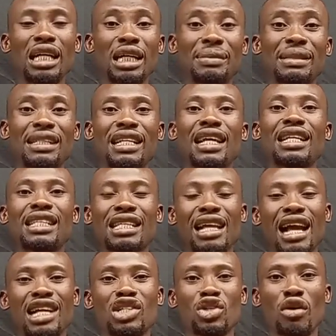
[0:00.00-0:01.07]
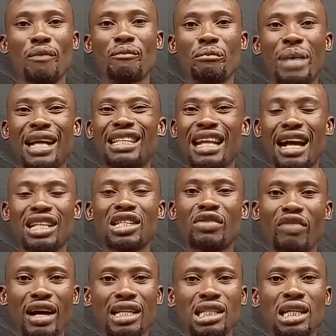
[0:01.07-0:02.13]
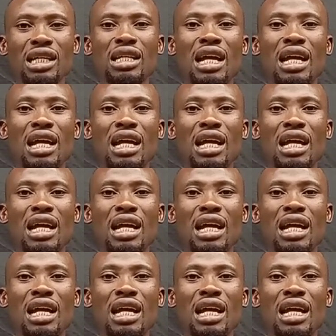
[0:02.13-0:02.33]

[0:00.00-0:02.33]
snails calcium bath as fast